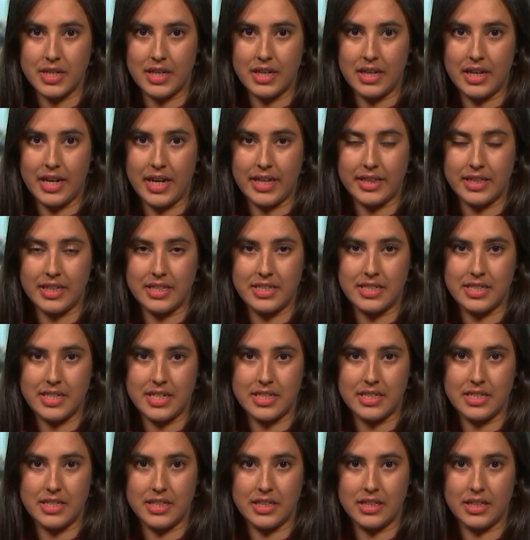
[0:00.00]
uh, at these
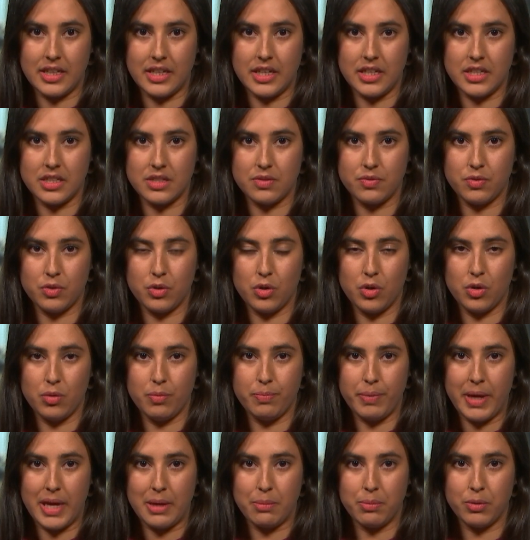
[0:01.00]
testing clinics
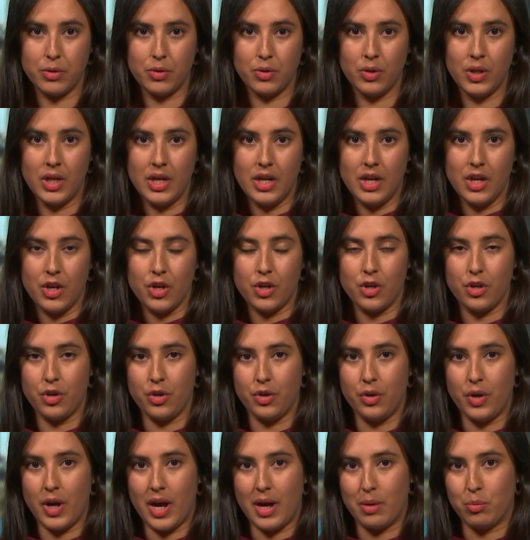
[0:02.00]
for people
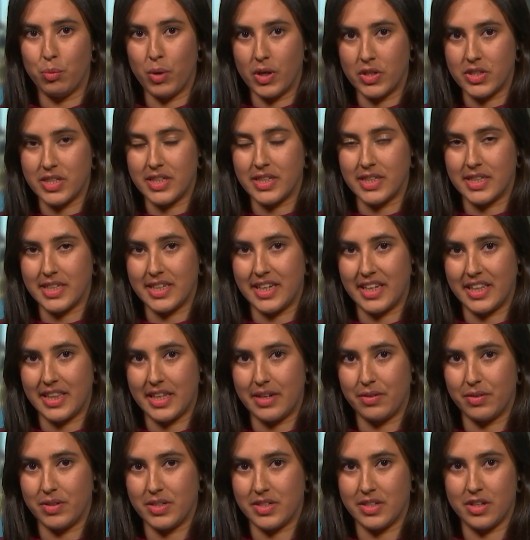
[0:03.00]
who are wanting to get
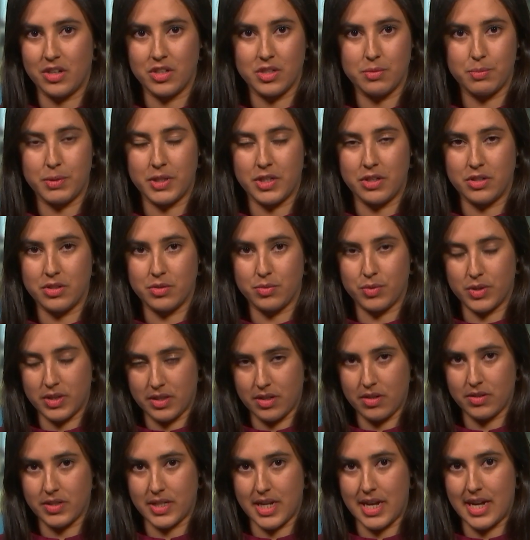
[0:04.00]
their results, but those
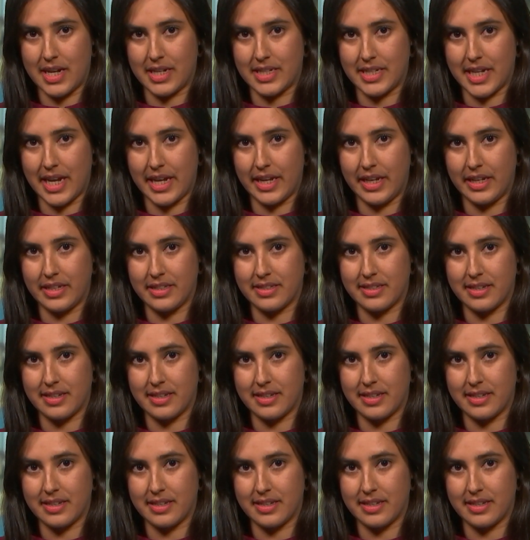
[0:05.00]
results are taking